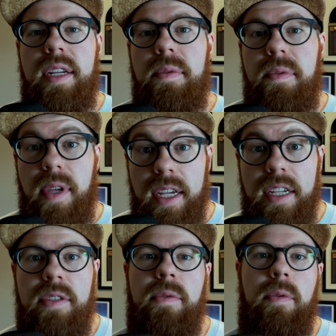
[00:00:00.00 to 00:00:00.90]

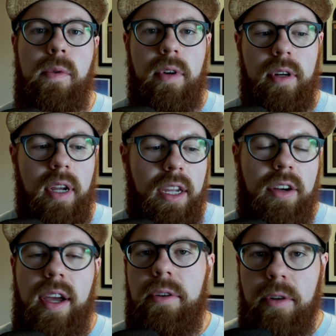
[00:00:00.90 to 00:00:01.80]
configs for
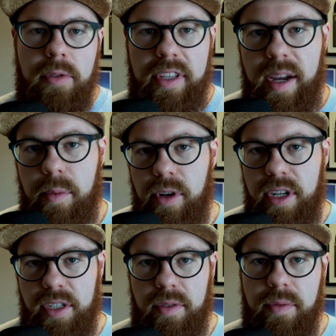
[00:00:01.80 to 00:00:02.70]
your header-only
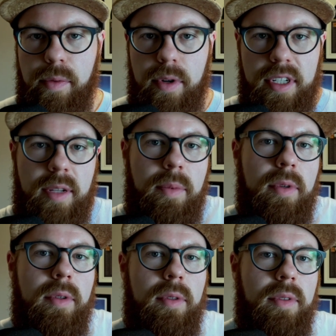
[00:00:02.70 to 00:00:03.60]
libraries or for
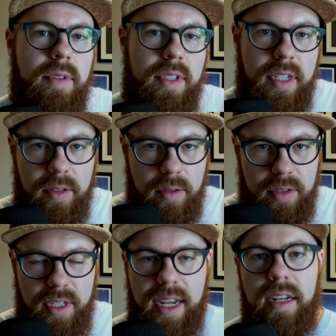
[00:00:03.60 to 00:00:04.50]
typical single
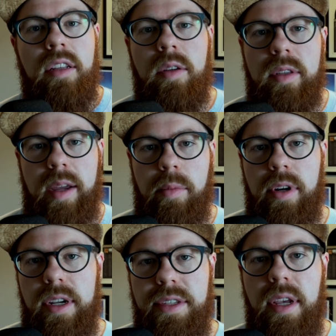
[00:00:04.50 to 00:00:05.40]
standalone
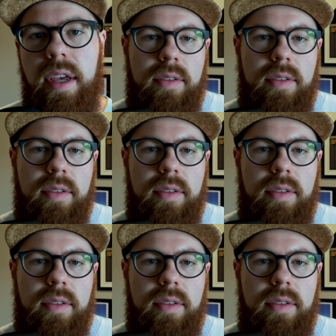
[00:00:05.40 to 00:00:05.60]
libraries.